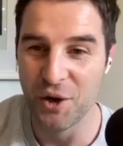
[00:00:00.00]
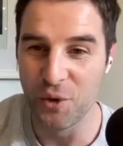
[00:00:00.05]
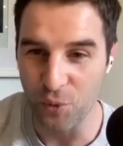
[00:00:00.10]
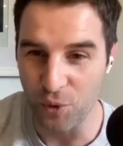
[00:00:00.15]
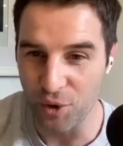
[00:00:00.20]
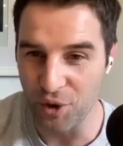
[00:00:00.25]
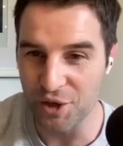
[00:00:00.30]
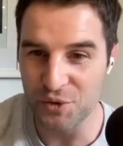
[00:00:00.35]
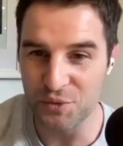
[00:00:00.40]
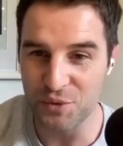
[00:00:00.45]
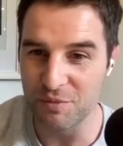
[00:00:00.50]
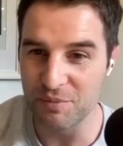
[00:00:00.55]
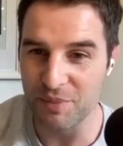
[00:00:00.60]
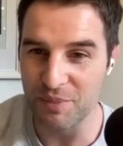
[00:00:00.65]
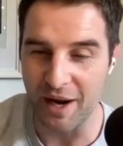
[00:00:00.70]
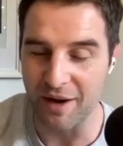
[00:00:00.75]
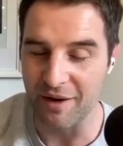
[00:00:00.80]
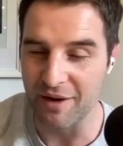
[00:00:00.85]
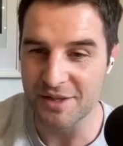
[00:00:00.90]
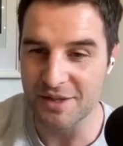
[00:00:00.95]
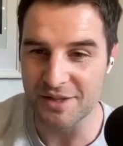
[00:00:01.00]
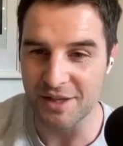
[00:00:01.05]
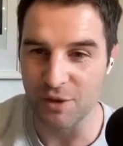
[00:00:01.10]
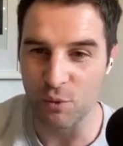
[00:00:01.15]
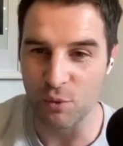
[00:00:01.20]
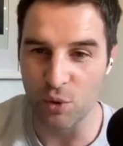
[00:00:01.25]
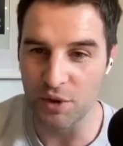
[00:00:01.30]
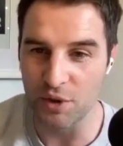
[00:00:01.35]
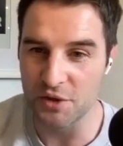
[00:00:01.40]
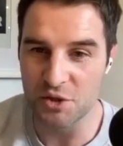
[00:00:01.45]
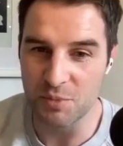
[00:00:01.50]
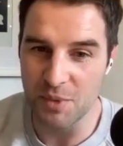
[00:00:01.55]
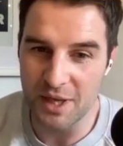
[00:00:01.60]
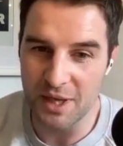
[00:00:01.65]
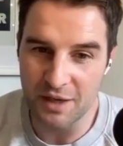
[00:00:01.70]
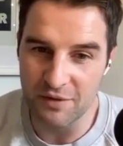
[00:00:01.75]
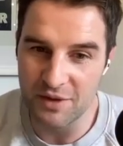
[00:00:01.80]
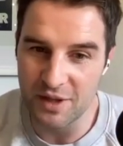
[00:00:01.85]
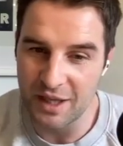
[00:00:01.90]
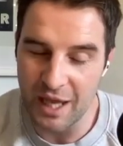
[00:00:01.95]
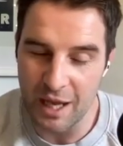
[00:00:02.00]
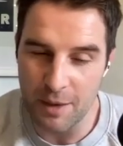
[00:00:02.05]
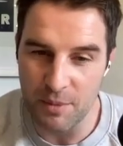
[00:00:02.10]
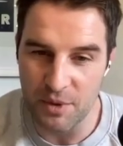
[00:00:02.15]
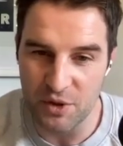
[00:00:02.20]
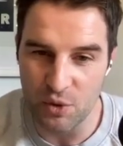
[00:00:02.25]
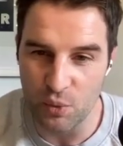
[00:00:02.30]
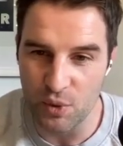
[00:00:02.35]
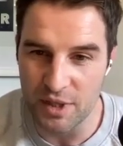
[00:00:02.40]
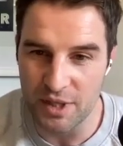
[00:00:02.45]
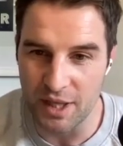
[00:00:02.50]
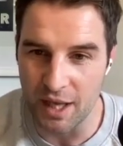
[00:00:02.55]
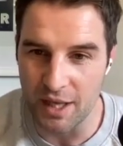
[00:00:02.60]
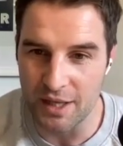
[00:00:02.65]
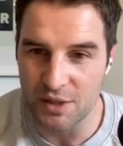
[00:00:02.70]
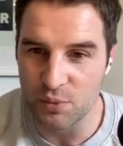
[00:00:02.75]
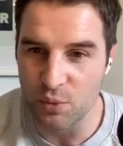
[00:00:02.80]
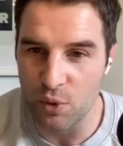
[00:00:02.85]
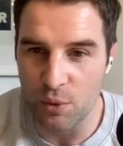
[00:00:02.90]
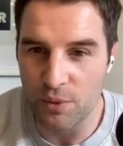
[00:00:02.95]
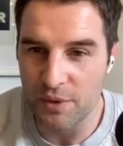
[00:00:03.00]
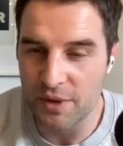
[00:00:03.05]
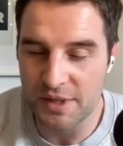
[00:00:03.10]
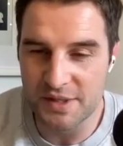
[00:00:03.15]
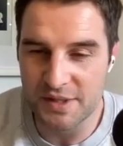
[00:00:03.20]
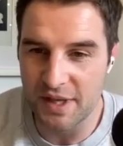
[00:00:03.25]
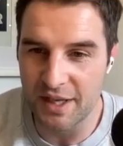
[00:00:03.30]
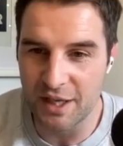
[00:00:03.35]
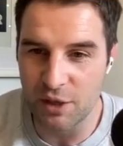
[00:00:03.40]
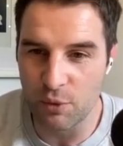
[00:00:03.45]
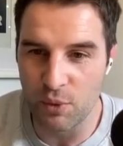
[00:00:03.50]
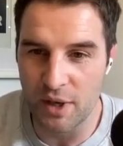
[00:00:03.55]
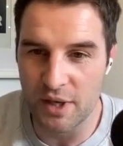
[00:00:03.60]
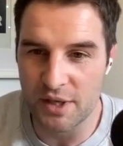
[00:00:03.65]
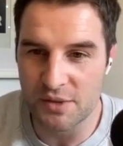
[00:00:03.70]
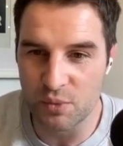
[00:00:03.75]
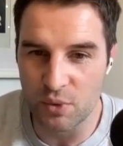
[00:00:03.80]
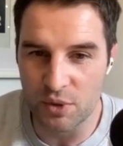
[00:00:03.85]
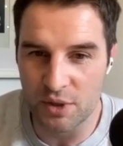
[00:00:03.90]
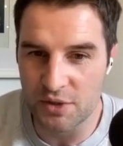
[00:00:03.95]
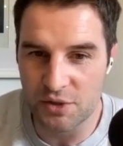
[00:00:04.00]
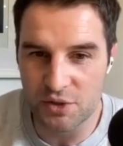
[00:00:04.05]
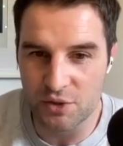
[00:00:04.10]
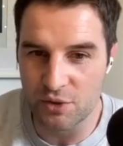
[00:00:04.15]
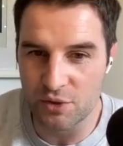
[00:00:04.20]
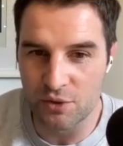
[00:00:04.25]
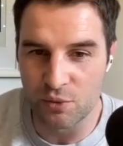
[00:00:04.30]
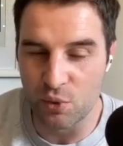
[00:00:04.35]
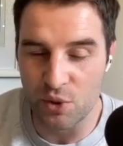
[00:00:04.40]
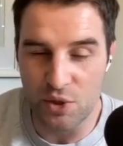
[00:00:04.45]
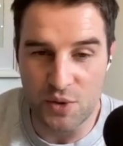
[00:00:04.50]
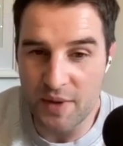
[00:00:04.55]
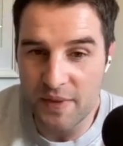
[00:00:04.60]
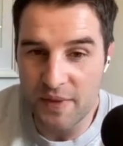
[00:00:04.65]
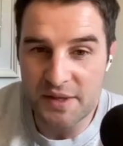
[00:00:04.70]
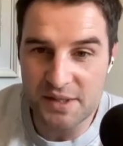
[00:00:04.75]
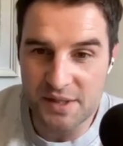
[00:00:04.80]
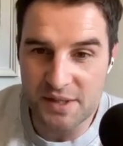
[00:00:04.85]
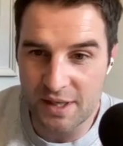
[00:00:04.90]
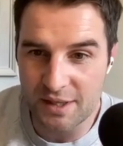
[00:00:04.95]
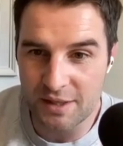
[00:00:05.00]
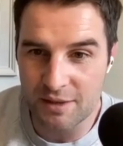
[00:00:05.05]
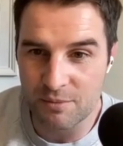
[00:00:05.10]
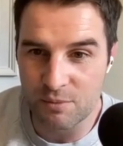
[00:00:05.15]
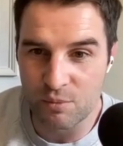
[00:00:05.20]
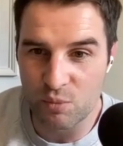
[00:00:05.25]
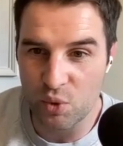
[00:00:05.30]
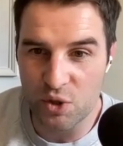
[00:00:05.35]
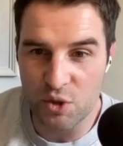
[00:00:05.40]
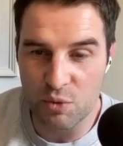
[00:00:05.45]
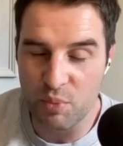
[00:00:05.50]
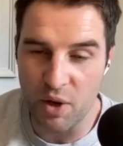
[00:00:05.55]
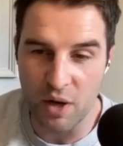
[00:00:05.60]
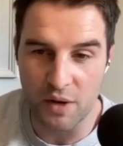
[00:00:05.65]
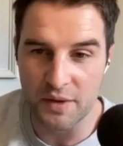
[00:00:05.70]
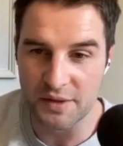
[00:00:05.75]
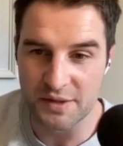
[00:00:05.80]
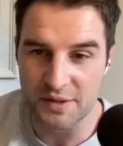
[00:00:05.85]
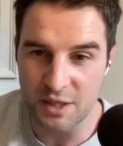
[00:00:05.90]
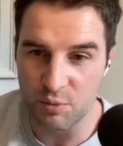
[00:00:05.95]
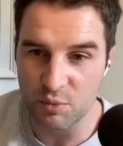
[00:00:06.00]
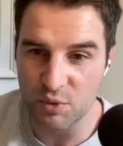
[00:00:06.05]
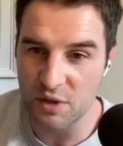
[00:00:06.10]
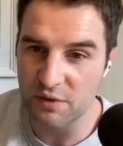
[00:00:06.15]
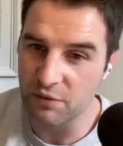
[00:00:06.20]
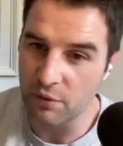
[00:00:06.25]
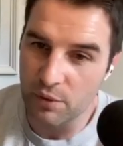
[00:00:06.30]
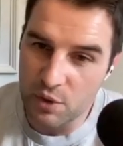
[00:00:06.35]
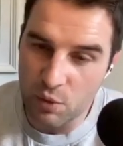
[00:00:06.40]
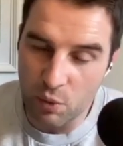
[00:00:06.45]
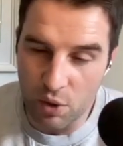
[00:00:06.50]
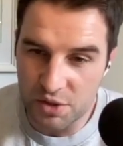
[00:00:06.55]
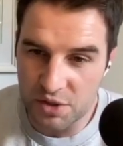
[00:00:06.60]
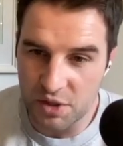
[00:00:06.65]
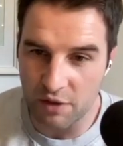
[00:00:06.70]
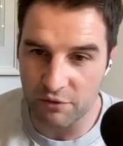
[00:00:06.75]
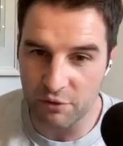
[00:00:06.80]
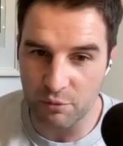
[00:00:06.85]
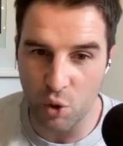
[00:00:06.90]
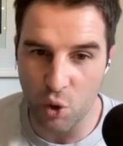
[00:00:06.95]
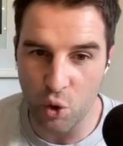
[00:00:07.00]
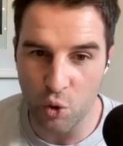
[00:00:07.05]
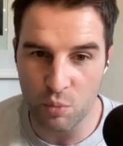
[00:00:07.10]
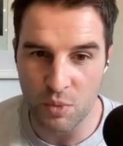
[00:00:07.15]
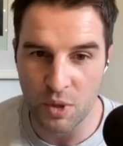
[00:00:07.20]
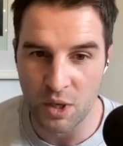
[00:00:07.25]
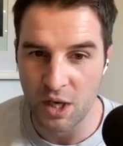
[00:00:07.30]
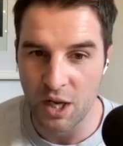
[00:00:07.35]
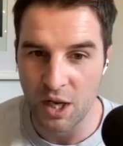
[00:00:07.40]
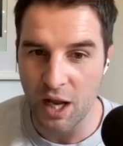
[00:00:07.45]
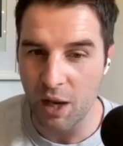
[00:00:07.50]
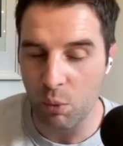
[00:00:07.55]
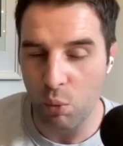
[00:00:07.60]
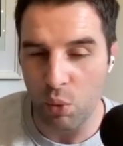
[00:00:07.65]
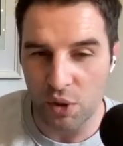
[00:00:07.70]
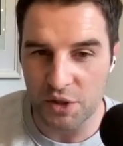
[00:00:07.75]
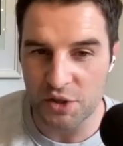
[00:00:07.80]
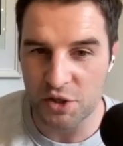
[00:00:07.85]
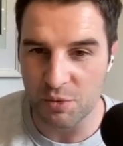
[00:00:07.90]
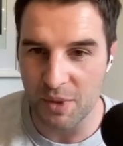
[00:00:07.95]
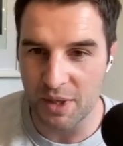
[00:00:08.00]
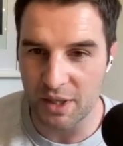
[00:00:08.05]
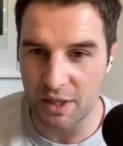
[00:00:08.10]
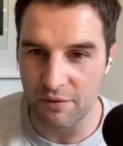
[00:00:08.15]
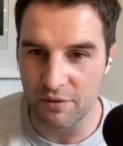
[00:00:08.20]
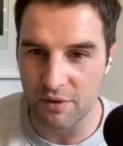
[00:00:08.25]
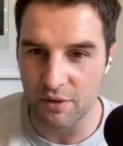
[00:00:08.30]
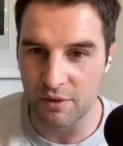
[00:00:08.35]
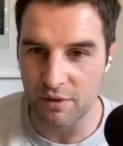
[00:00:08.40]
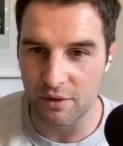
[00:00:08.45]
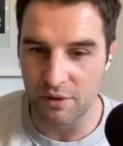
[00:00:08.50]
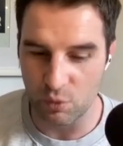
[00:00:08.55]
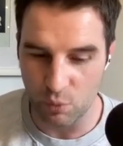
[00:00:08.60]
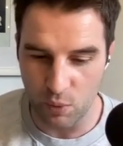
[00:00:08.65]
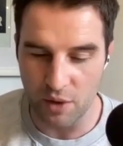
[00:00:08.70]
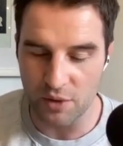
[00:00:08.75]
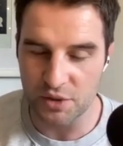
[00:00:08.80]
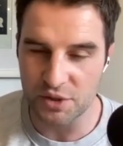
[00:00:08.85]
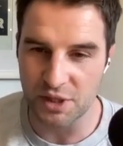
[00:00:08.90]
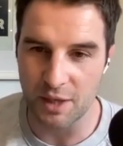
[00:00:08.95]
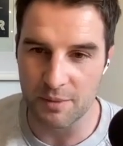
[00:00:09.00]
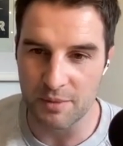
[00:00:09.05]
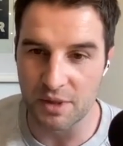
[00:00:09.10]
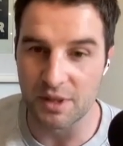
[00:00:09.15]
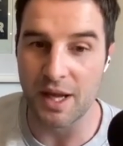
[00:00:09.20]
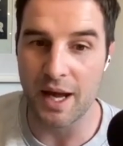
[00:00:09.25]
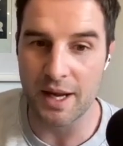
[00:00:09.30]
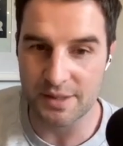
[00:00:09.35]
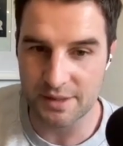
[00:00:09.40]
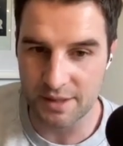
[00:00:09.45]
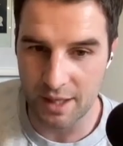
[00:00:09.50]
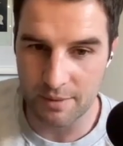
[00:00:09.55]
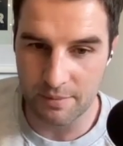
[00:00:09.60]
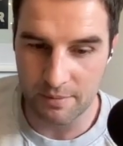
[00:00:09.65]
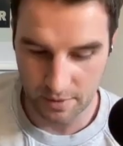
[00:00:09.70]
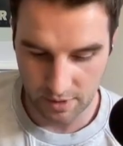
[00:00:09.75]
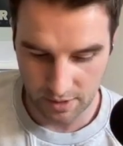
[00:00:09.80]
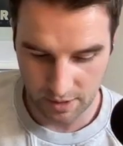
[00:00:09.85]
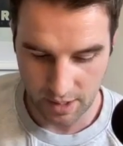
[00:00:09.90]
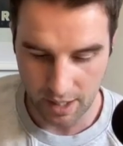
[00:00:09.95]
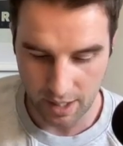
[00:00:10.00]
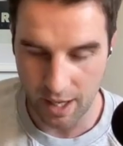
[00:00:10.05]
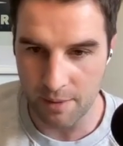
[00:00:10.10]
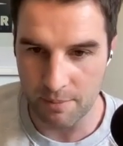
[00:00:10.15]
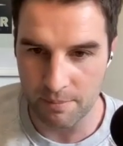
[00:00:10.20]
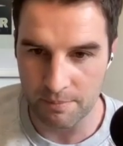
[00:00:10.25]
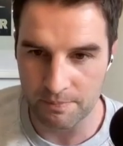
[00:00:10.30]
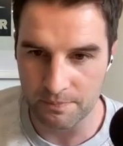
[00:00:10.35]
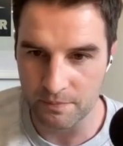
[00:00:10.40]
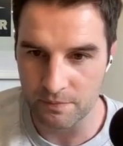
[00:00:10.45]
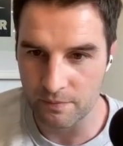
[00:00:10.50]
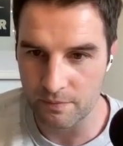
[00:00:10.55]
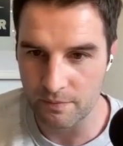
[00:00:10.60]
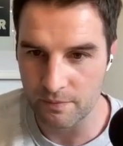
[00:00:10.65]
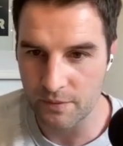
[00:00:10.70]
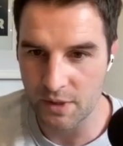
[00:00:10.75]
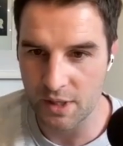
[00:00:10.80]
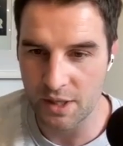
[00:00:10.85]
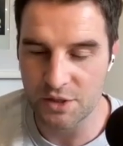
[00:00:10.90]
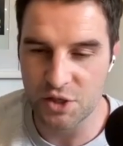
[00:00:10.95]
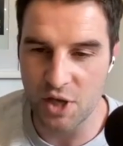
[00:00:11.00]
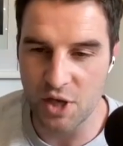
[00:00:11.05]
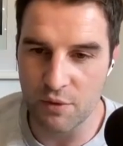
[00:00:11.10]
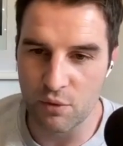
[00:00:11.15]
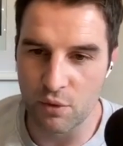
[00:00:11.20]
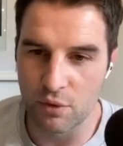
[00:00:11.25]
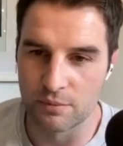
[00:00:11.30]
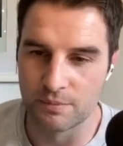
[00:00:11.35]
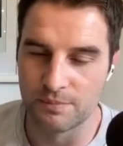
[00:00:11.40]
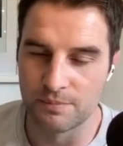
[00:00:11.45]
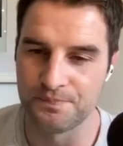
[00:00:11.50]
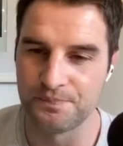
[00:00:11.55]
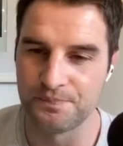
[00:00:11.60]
Were you in Paris? Like, what did you make of the game at the weekend? What were the takeaways? What did you? Were you in the stadium? Were you part of the debrief? Or were you watching it from home? And what did you make of the the Welsh game, the last game, um, in general?